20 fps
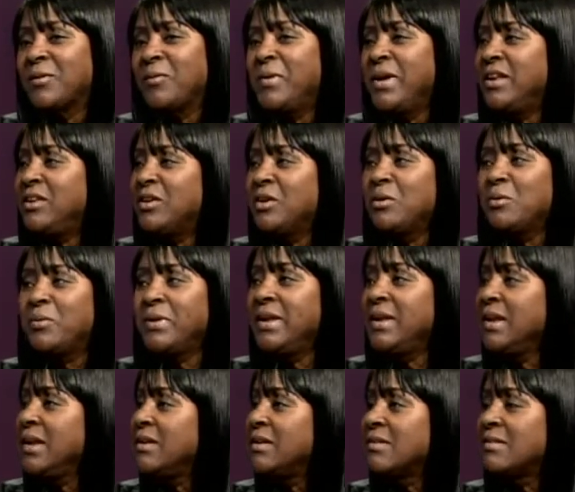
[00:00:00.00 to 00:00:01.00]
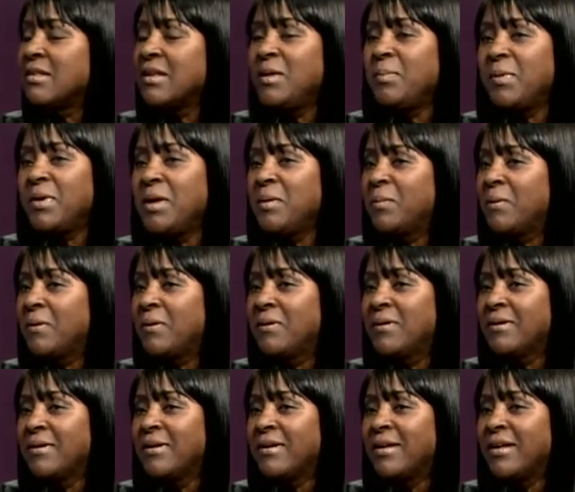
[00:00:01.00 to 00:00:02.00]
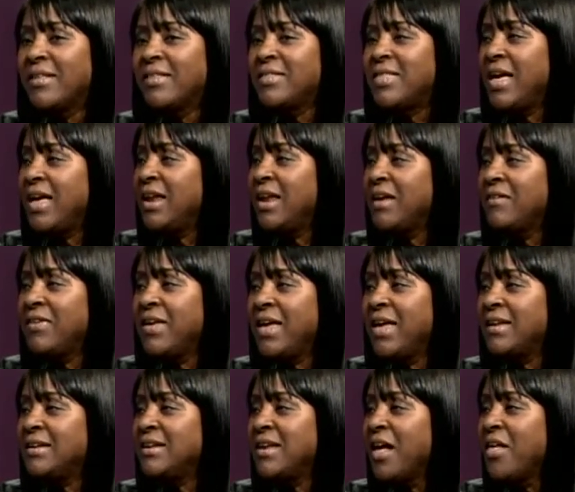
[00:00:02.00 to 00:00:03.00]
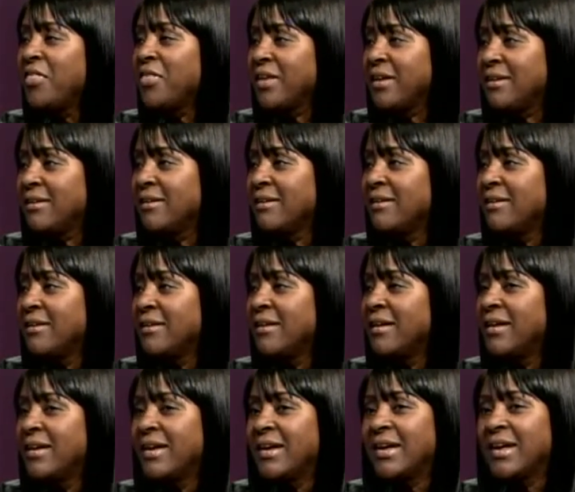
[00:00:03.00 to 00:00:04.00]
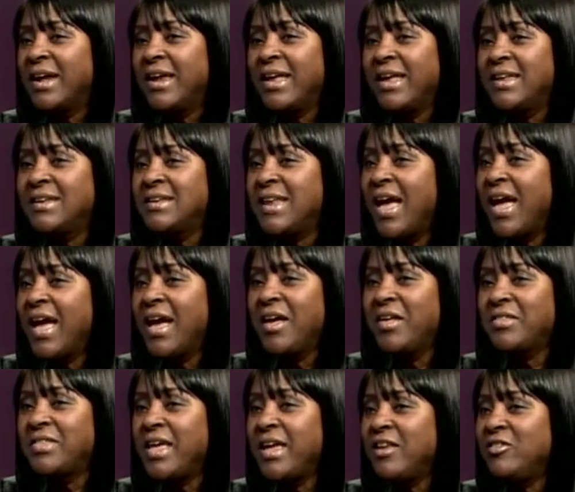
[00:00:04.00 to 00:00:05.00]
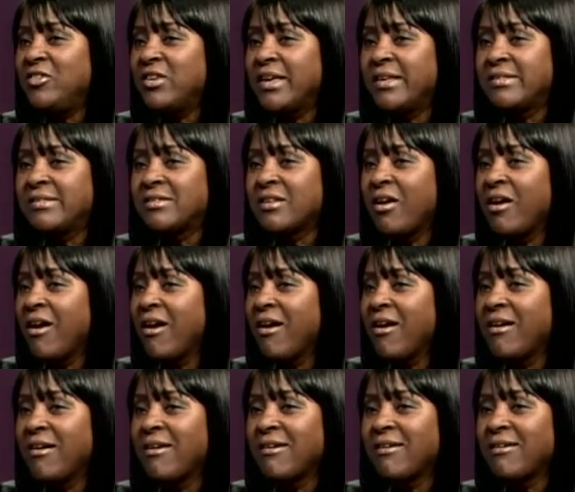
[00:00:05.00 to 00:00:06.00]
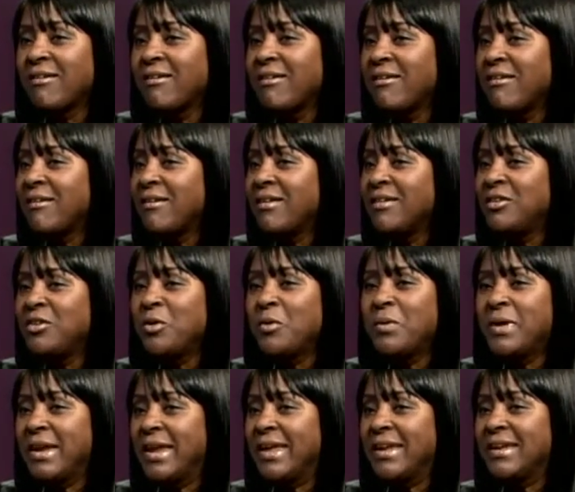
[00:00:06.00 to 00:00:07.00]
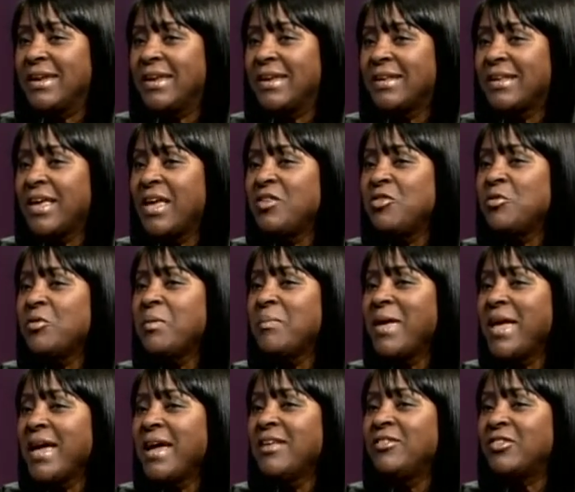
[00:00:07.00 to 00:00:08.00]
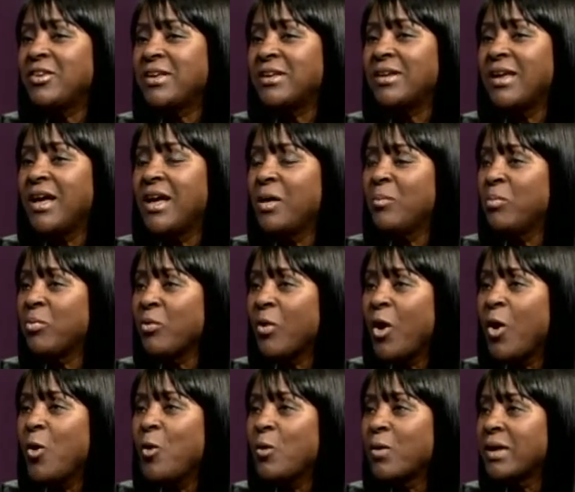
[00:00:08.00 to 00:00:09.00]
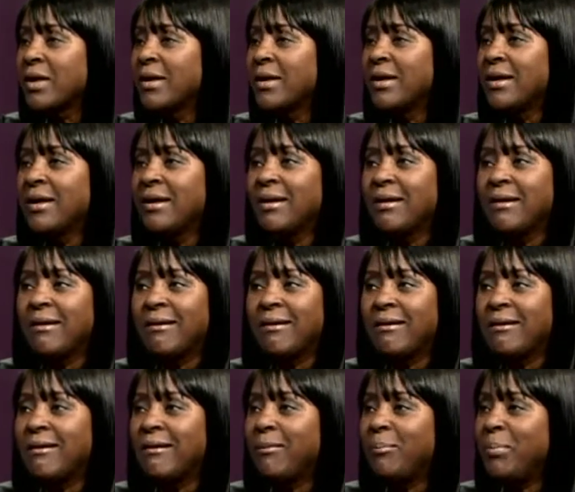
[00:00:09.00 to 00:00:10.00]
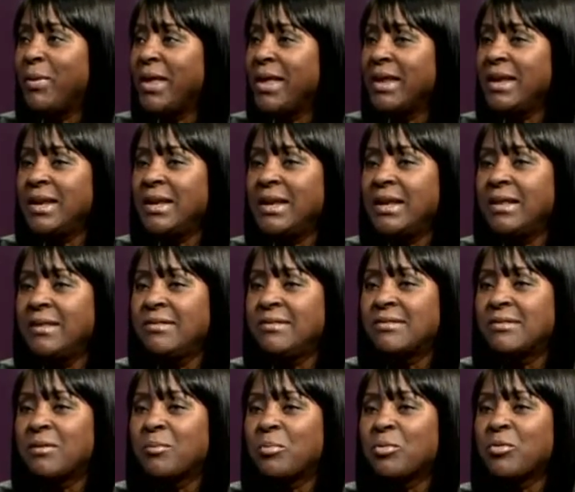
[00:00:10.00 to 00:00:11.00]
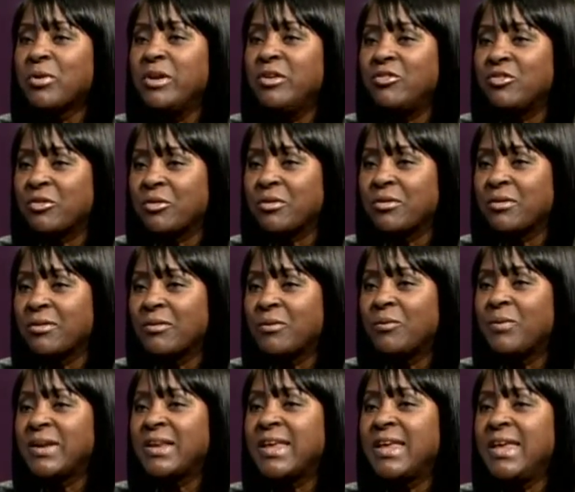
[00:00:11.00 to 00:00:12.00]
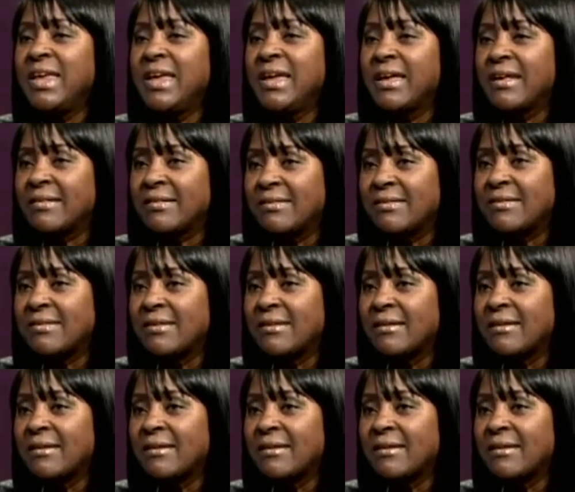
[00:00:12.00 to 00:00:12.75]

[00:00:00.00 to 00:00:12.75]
We do. We need to see people that have had nothing, and now they just are doing it. Can you imagine a broke, penniless preacher with kids